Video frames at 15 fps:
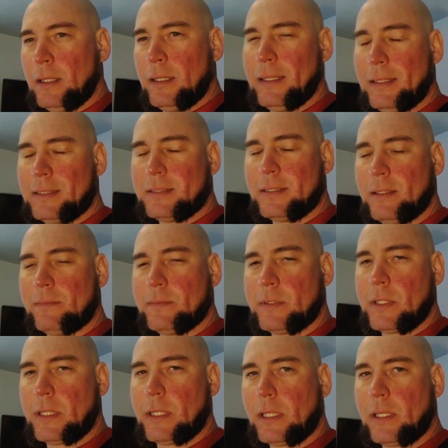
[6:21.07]
It seems
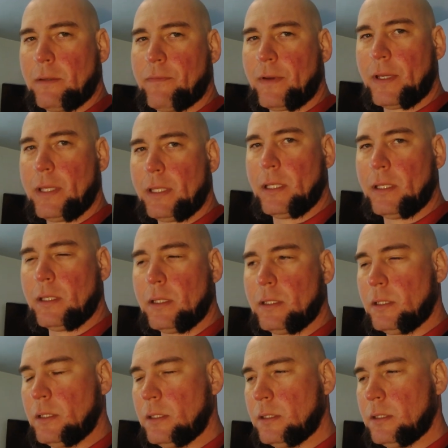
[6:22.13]
like if I get